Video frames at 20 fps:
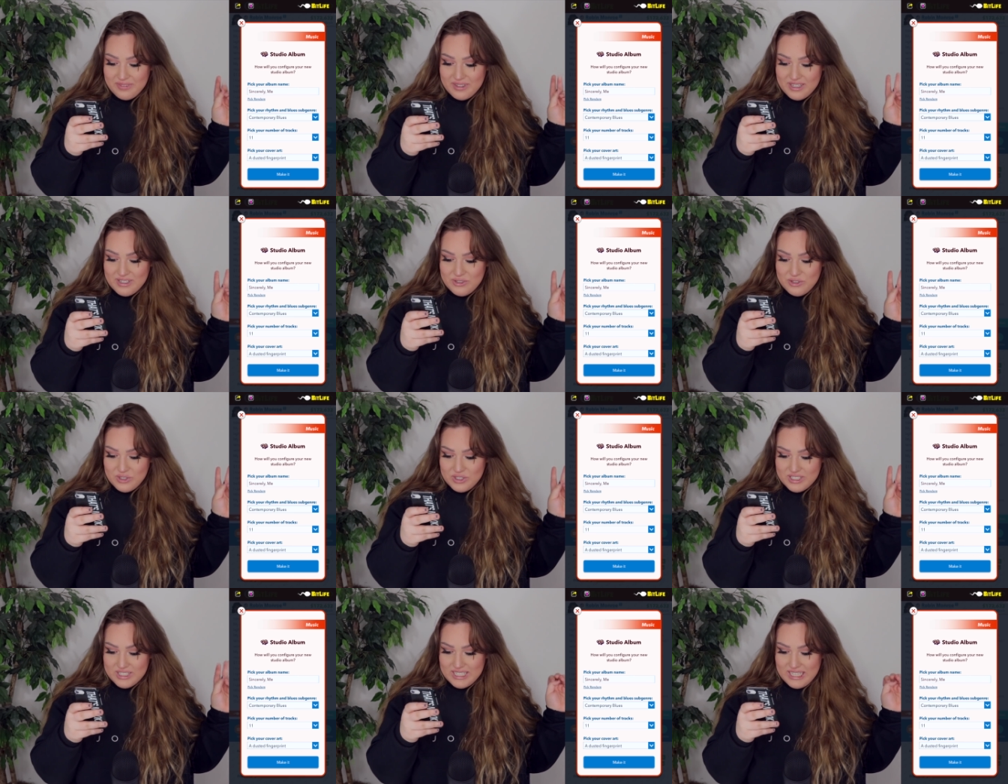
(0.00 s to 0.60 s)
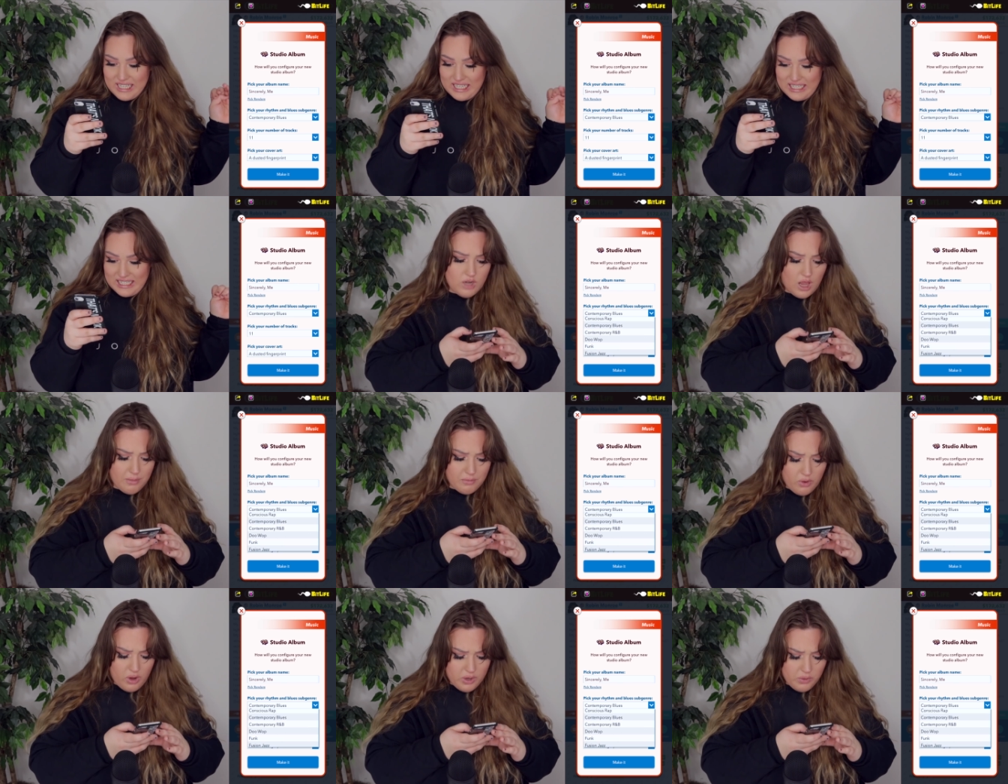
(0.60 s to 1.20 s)
Interesting.
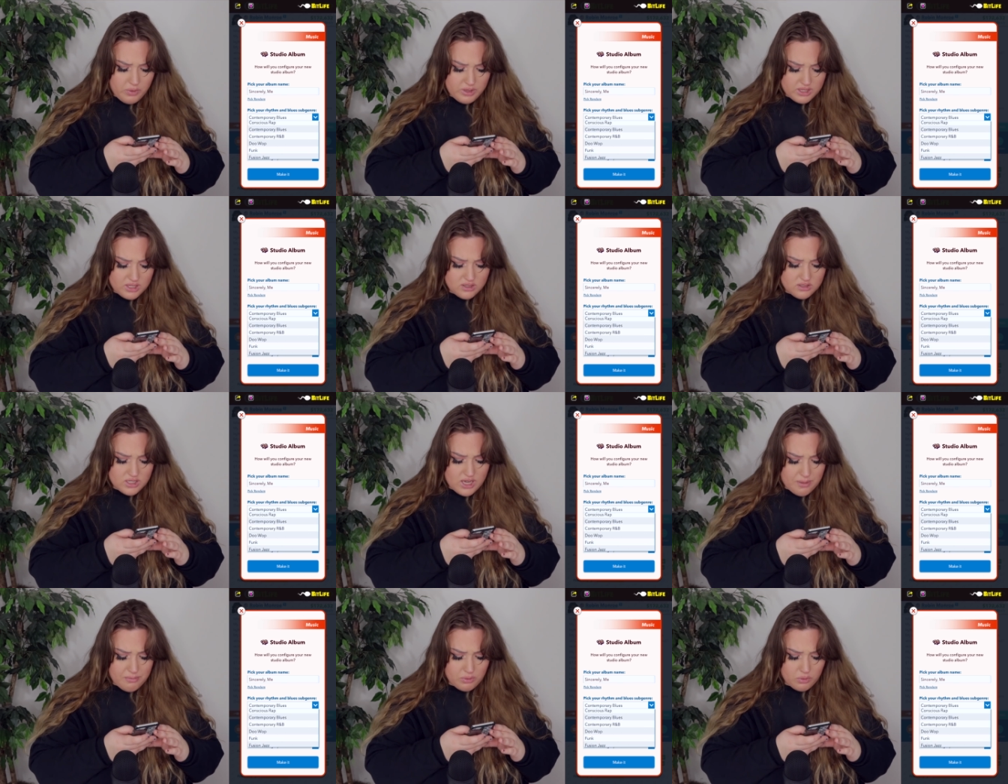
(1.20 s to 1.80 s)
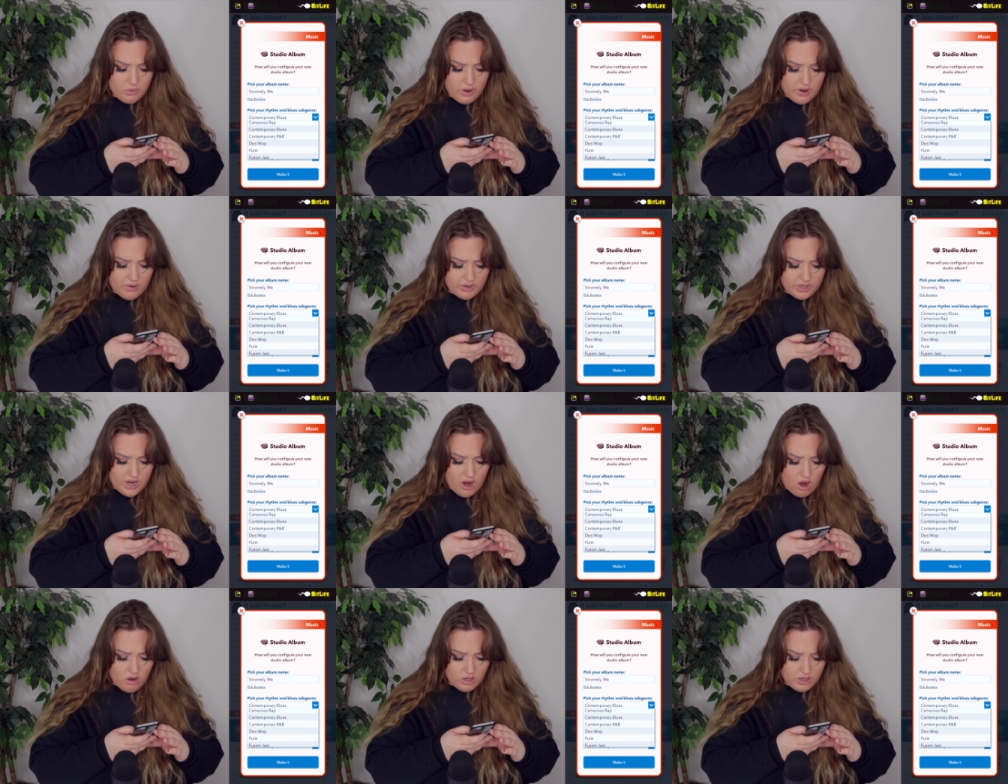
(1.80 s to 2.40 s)
I'm going with
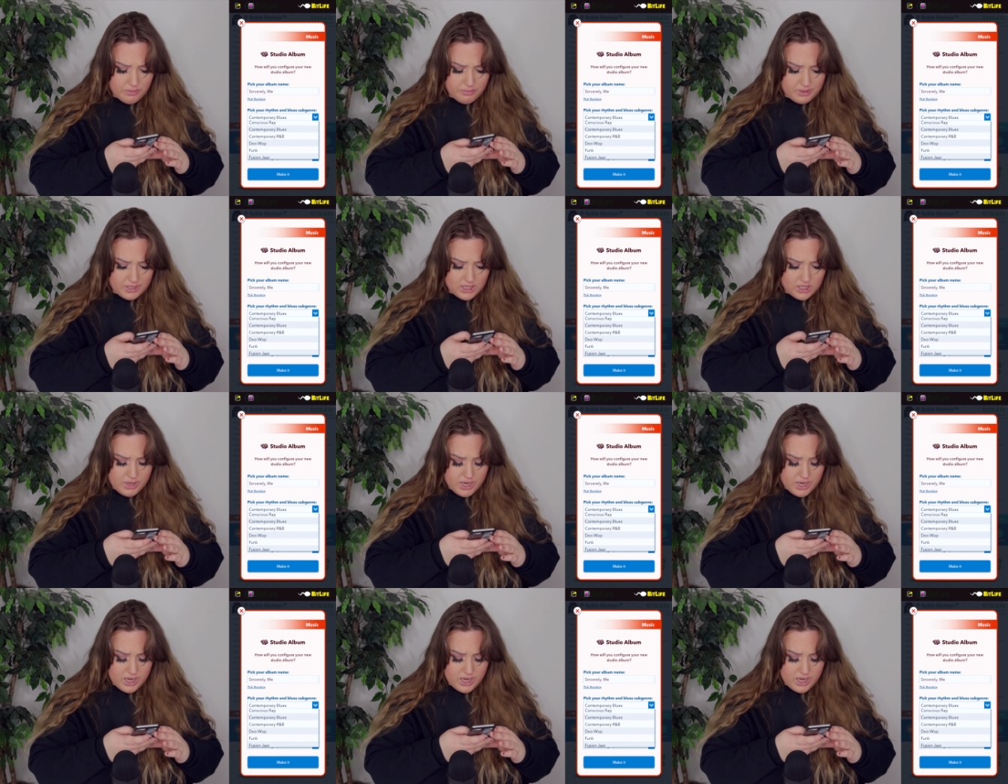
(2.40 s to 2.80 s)
contemporary R&B.